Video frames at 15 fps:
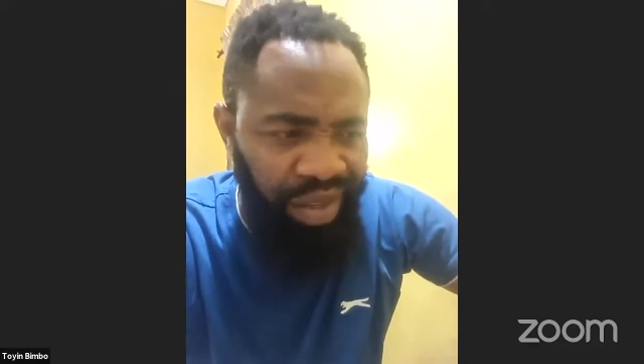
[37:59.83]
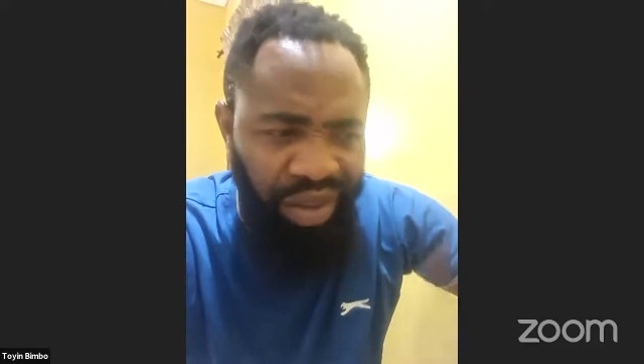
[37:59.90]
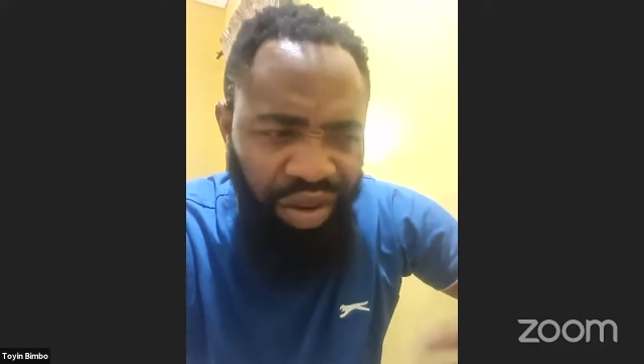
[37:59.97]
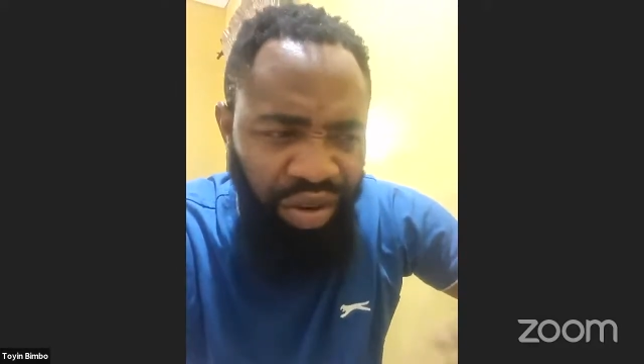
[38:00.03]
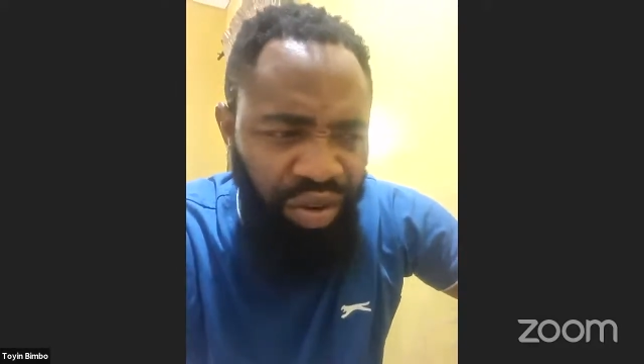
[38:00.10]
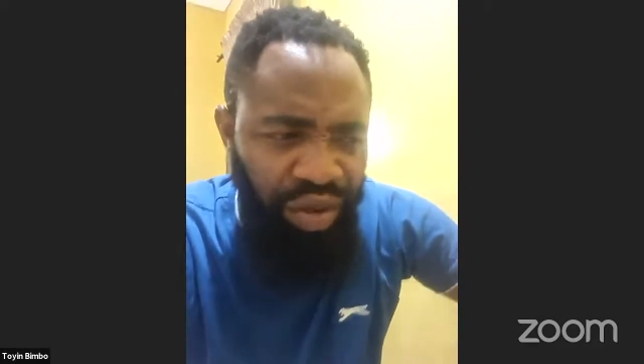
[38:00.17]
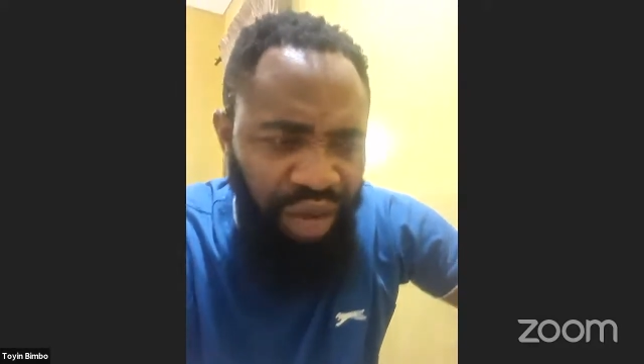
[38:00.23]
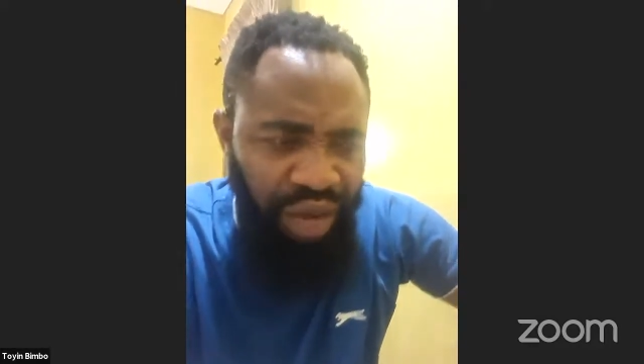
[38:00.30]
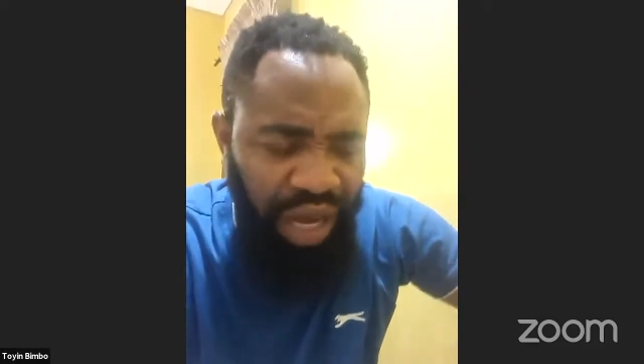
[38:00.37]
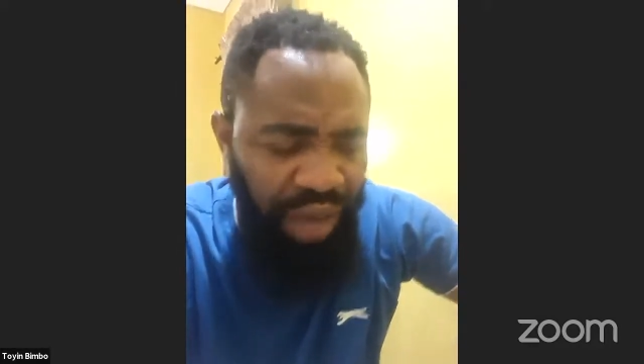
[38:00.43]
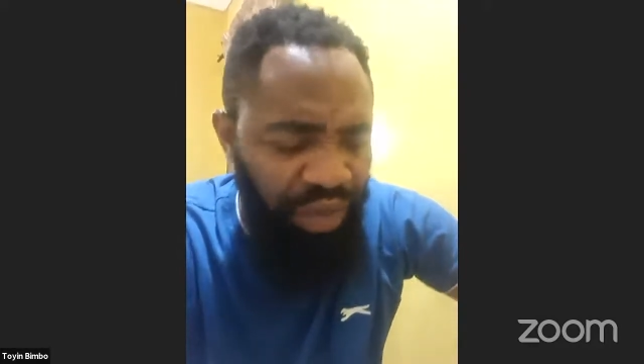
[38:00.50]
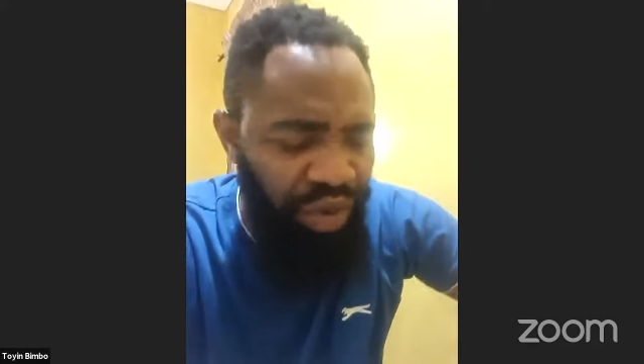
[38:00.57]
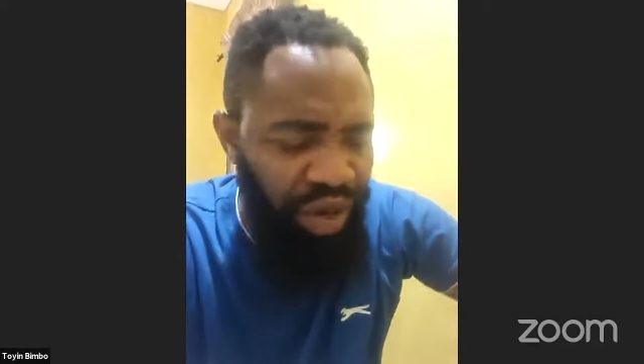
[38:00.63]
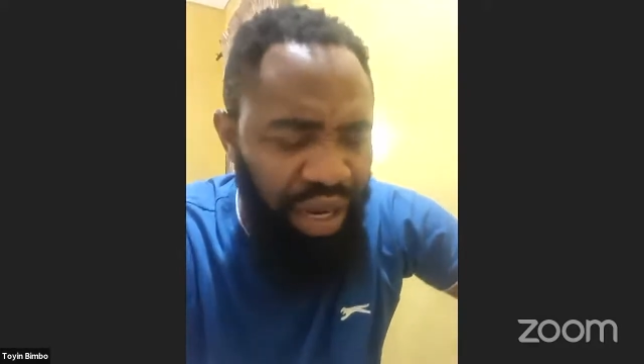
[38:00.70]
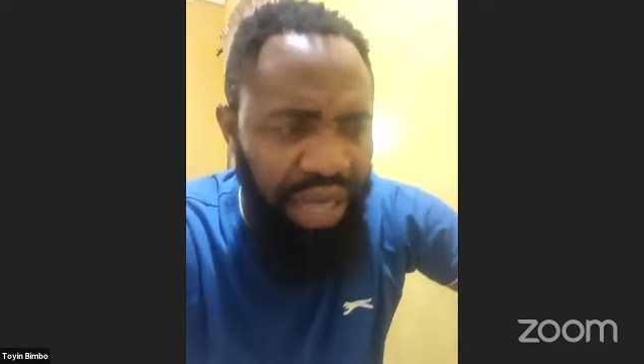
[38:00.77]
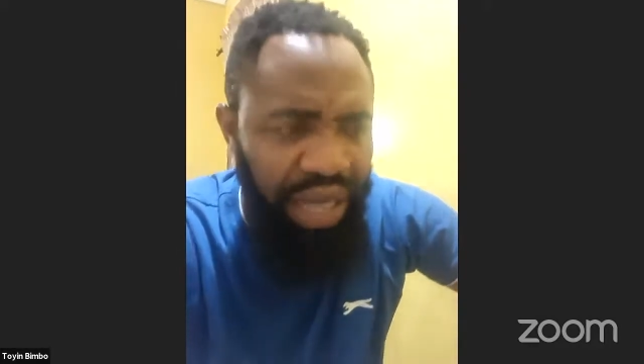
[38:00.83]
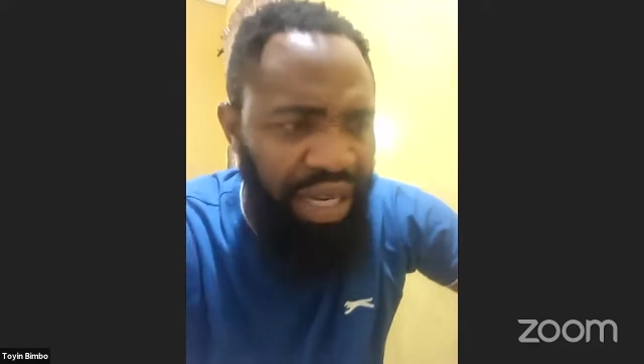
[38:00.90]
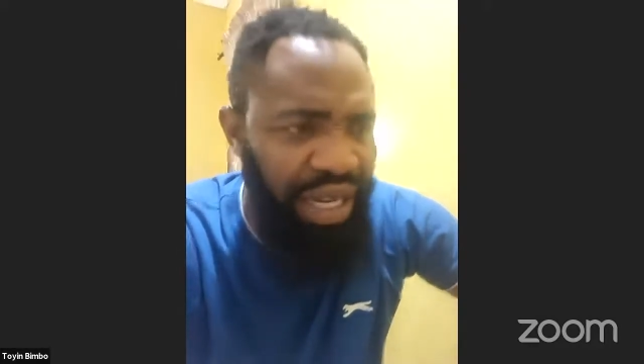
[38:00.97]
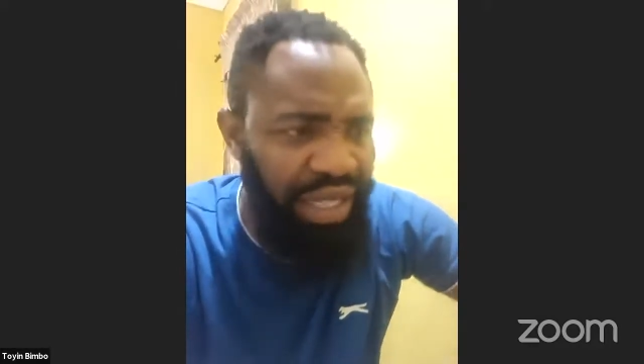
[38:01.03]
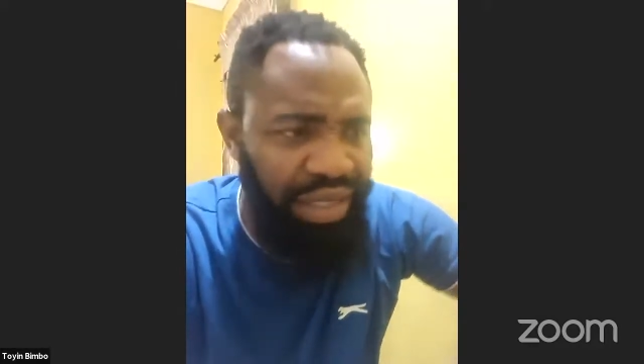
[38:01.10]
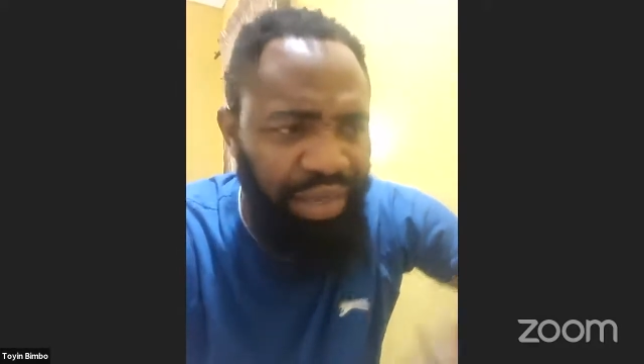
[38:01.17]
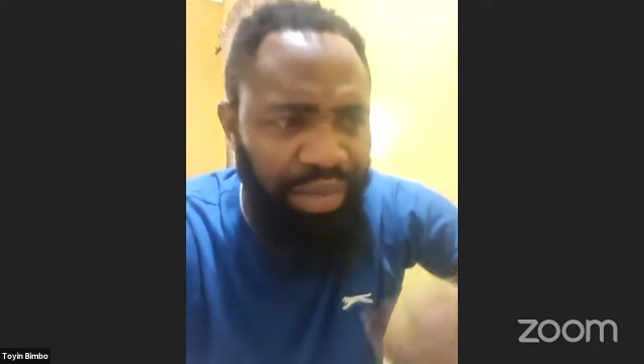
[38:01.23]
You know, I'm one guy
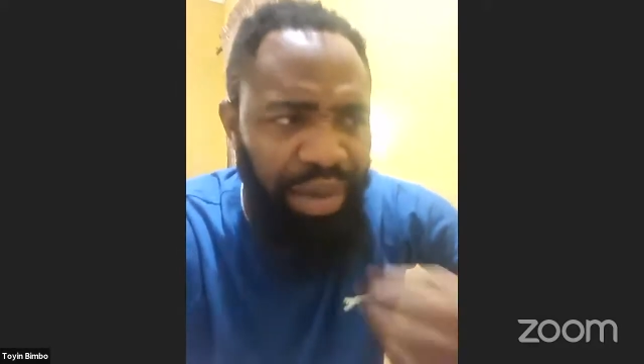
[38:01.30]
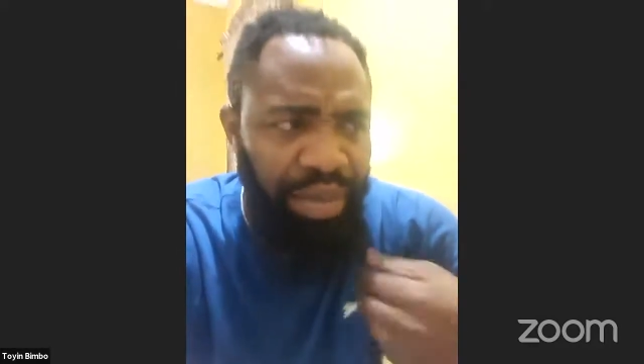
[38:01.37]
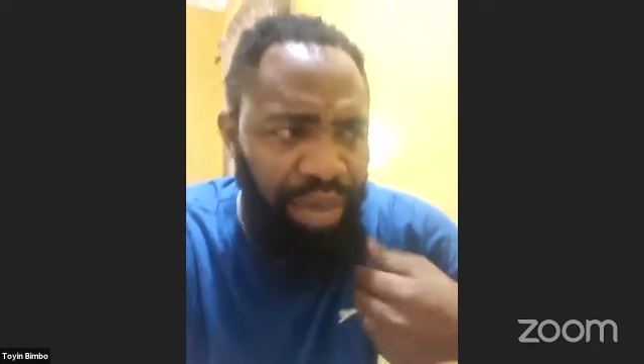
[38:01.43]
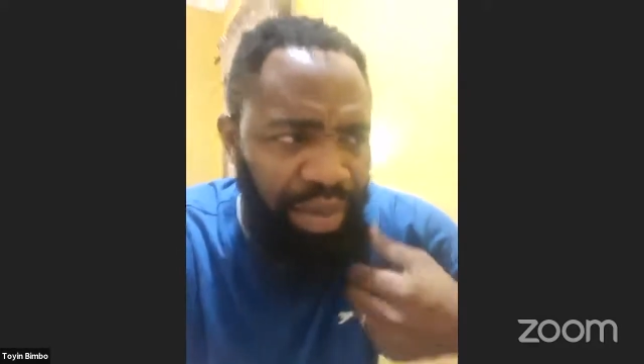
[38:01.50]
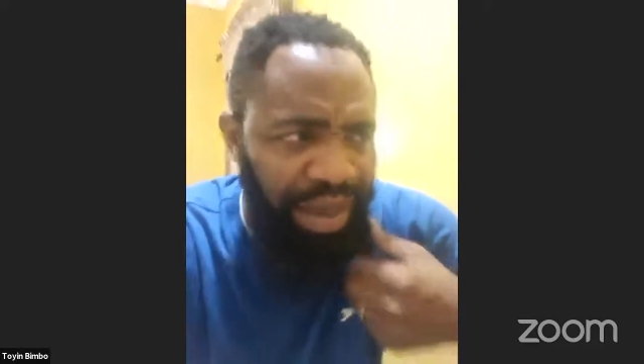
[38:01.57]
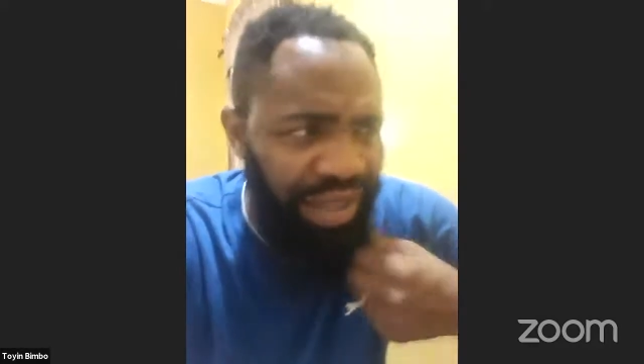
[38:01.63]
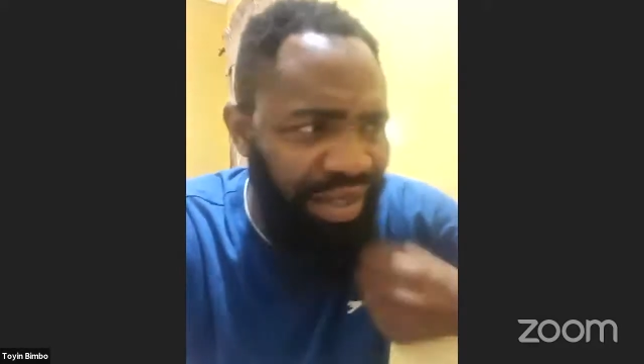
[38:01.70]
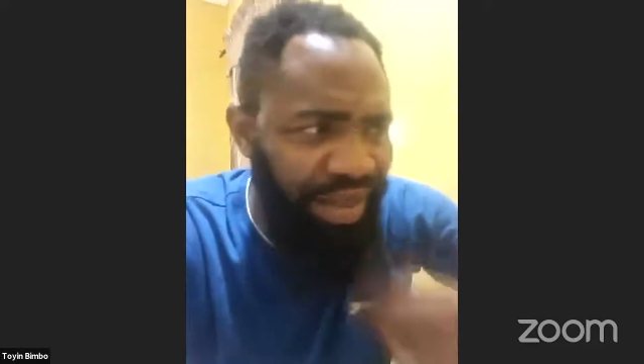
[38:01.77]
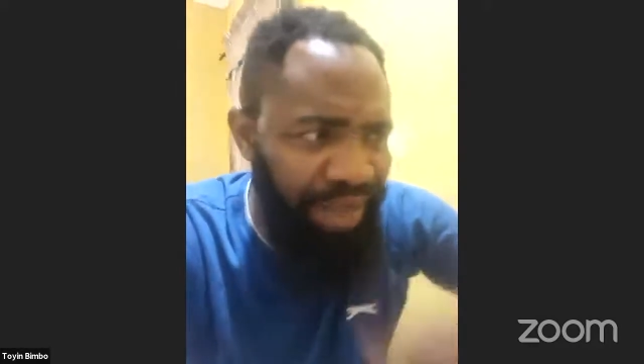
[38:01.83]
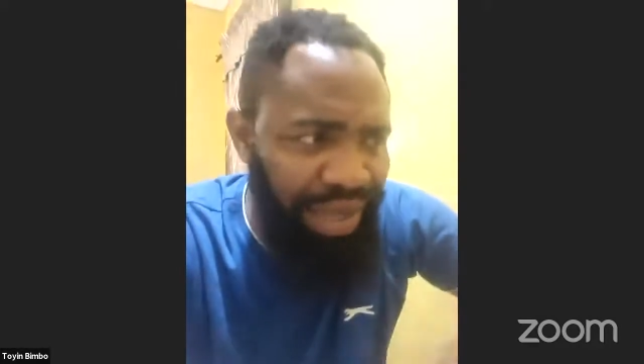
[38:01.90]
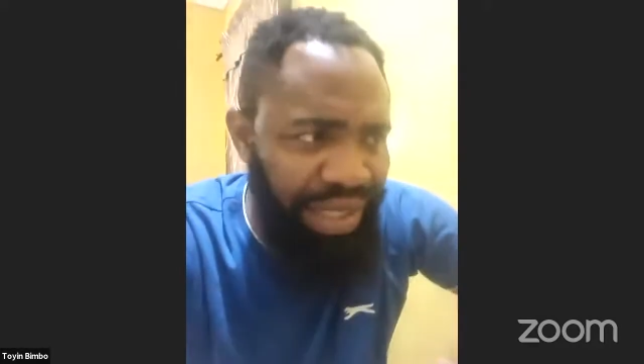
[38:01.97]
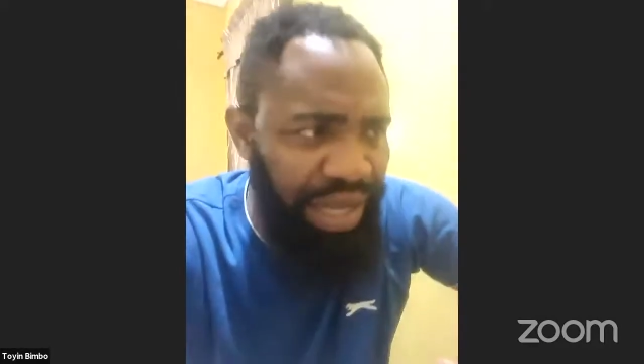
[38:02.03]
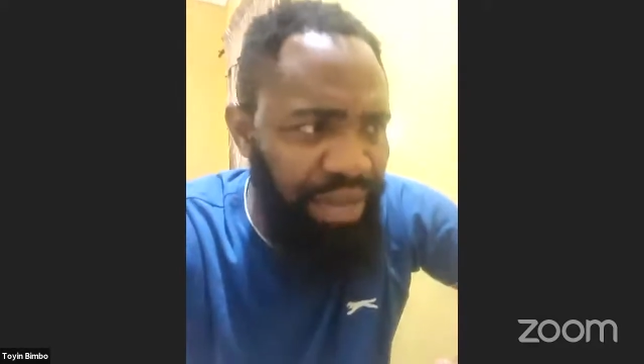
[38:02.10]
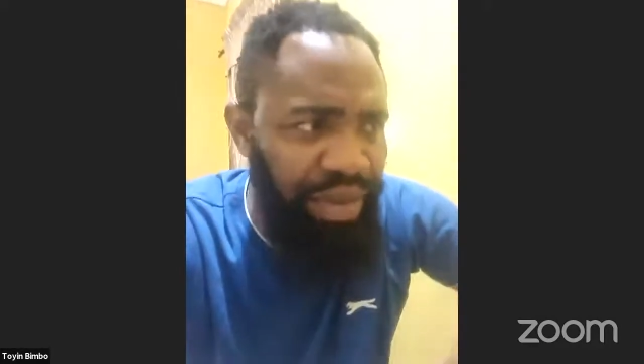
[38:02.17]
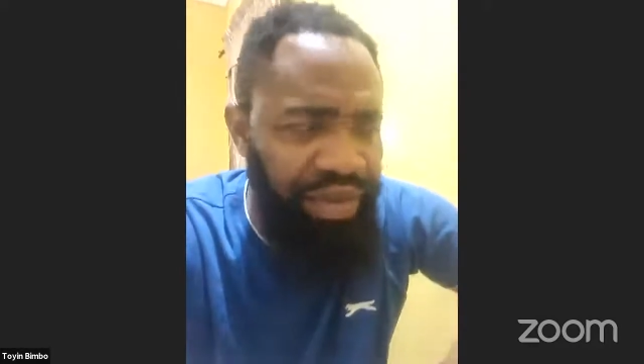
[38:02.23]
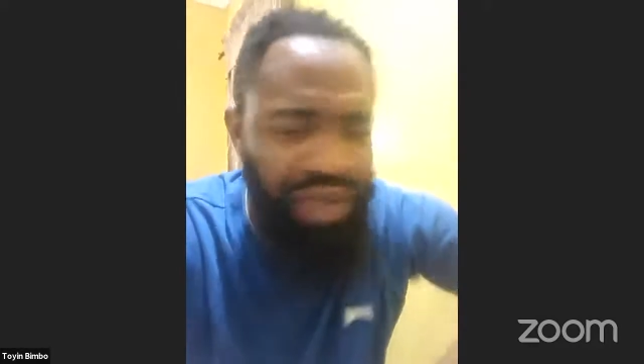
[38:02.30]
that my mom is going to send me